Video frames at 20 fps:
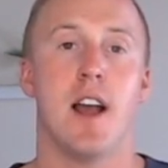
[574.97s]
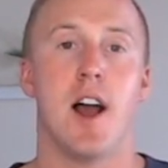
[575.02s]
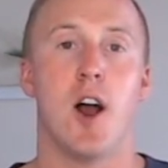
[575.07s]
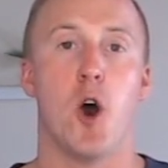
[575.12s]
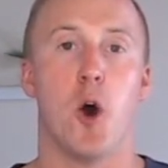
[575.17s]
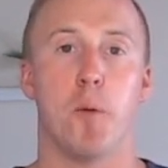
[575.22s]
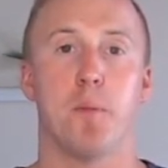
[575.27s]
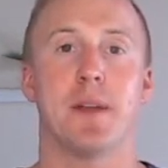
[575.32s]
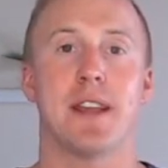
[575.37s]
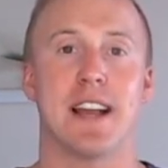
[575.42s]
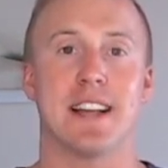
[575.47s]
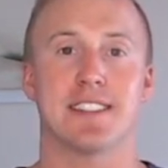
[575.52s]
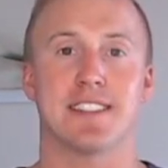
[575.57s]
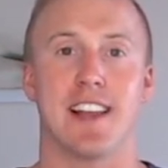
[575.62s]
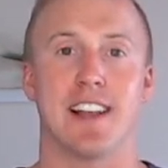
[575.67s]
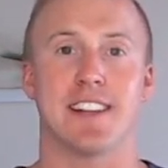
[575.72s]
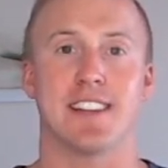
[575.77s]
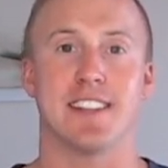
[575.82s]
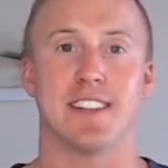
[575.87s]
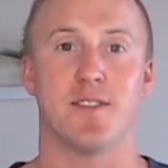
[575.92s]
Hope you guys
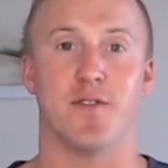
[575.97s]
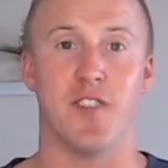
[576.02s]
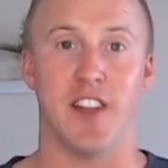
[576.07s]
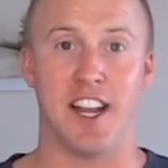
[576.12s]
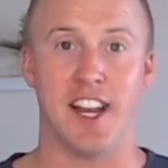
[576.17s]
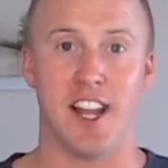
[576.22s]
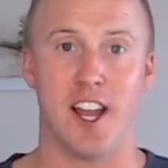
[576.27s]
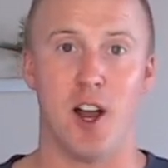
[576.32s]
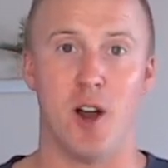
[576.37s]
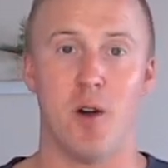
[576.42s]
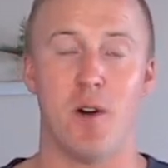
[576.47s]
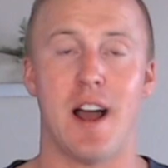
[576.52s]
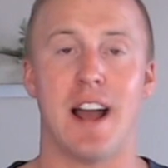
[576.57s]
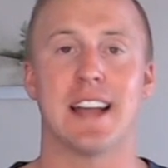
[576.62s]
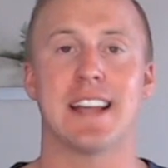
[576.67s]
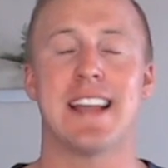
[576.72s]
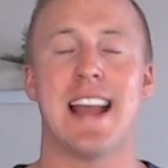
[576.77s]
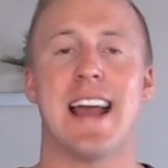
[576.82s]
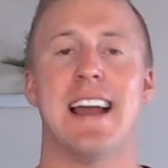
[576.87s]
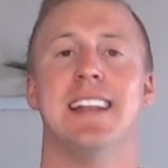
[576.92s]
like this video.
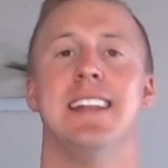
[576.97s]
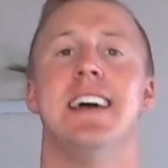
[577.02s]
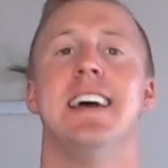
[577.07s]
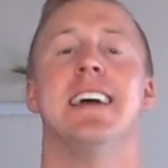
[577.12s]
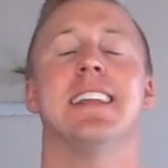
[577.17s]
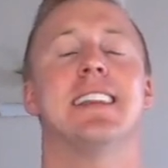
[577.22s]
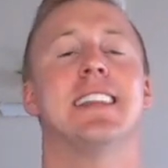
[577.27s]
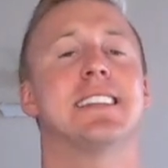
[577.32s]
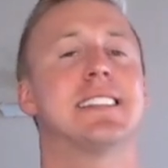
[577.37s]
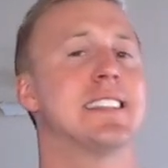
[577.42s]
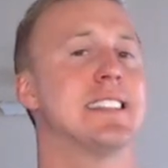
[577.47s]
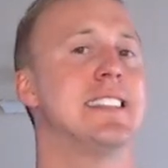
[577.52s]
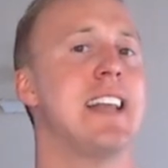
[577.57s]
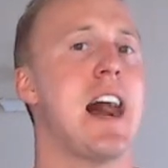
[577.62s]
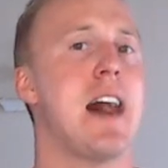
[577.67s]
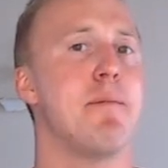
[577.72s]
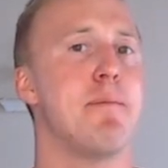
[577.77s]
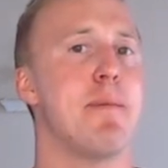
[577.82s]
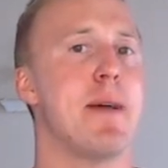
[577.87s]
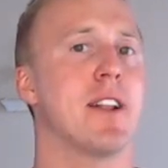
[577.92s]
Again, this is
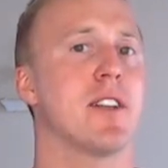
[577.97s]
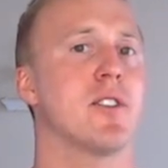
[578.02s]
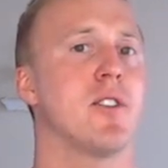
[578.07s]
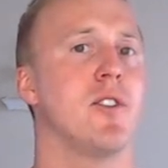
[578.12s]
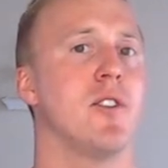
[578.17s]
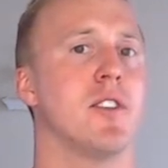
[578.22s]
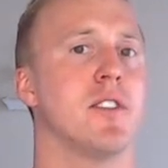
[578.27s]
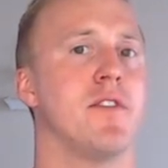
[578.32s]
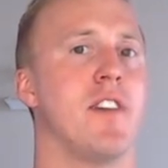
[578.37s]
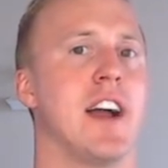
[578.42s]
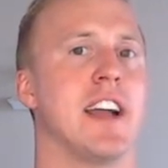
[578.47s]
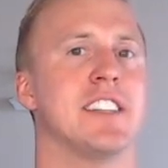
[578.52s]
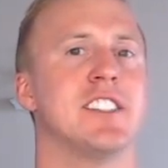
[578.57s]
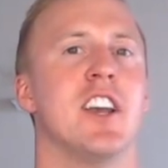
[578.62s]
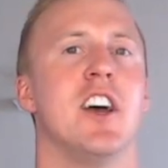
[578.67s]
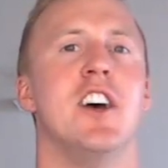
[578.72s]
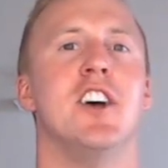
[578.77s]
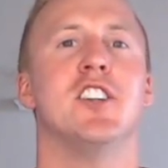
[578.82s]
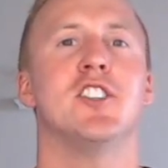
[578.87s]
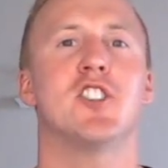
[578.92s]
not medical advice,
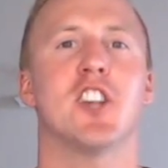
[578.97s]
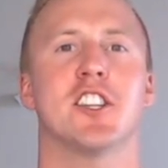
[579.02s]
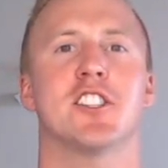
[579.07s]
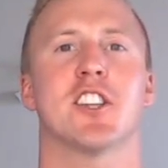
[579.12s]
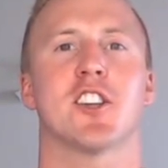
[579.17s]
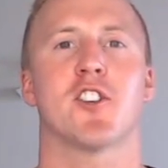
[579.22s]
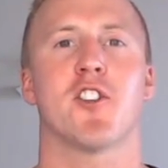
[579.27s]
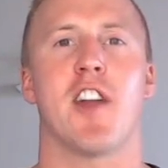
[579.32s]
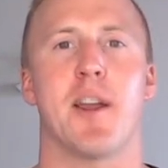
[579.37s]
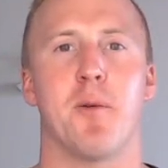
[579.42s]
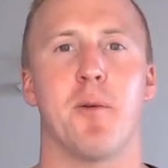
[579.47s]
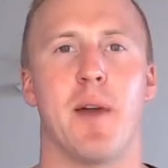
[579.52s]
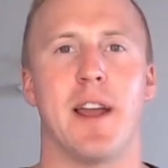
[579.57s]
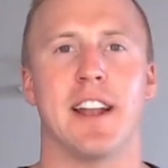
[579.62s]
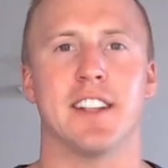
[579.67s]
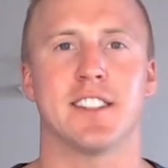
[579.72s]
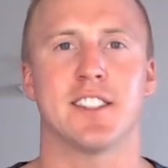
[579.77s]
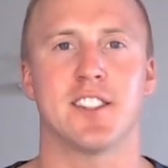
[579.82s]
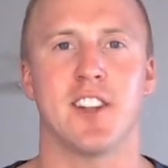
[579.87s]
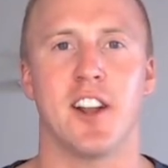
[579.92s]
just a great way
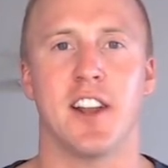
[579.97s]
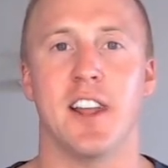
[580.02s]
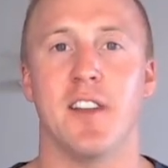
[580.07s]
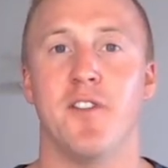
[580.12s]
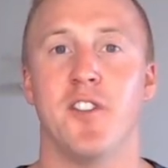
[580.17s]
to study.